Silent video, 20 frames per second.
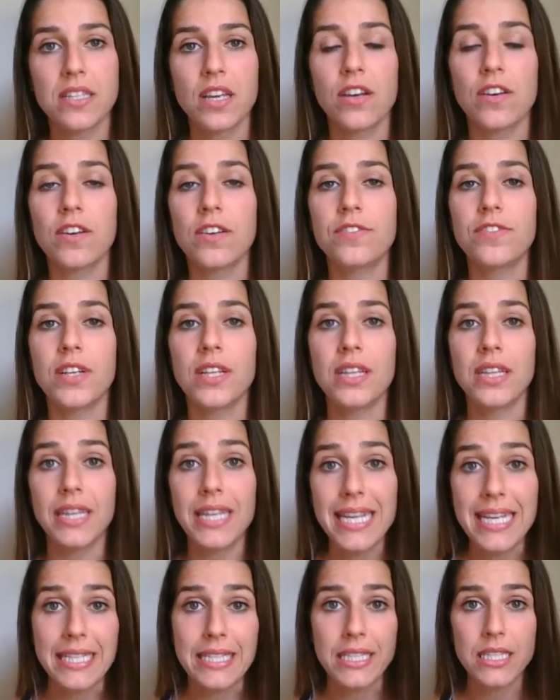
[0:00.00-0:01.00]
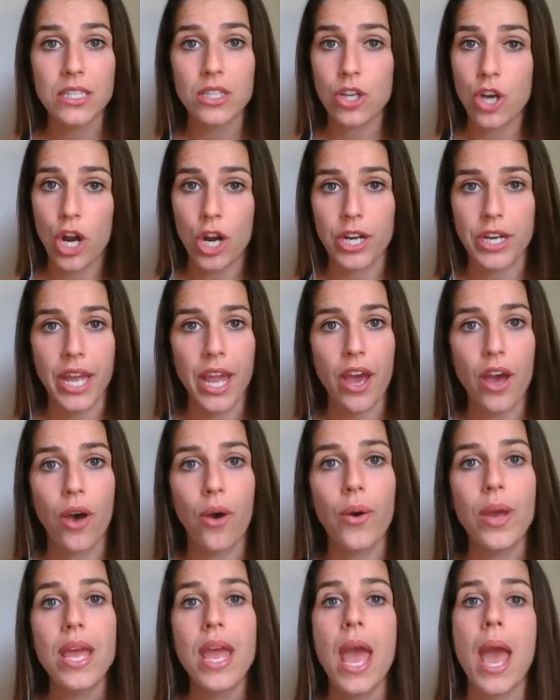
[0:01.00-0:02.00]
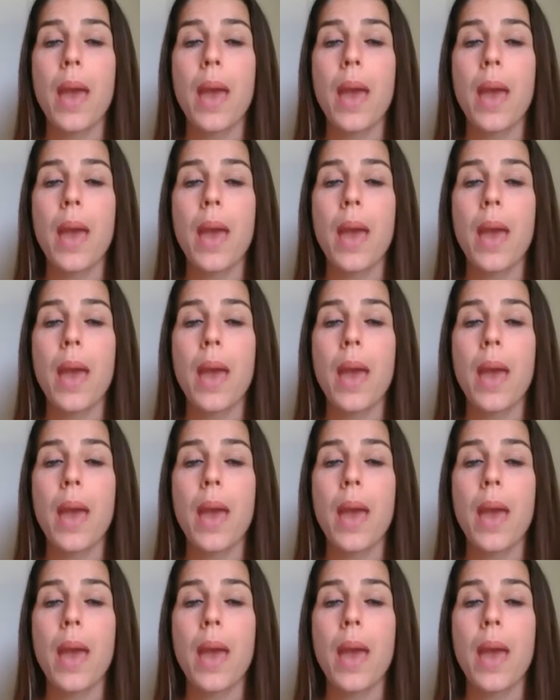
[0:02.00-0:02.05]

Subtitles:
of LISS cardio